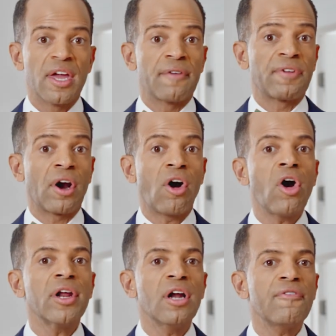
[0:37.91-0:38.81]
If there
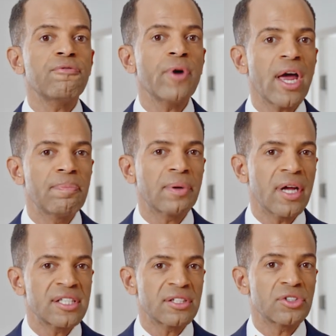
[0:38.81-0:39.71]
aren't enough red
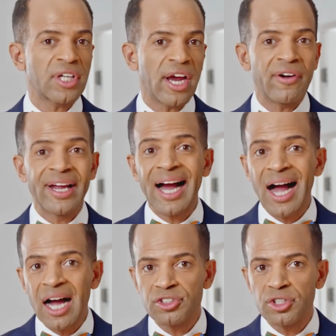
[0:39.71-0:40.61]
blood cells carrying
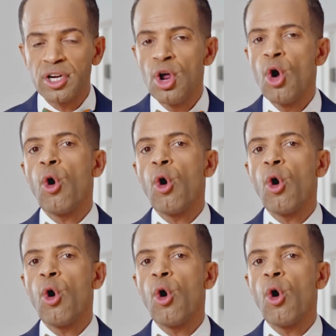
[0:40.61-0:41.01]
oxygen,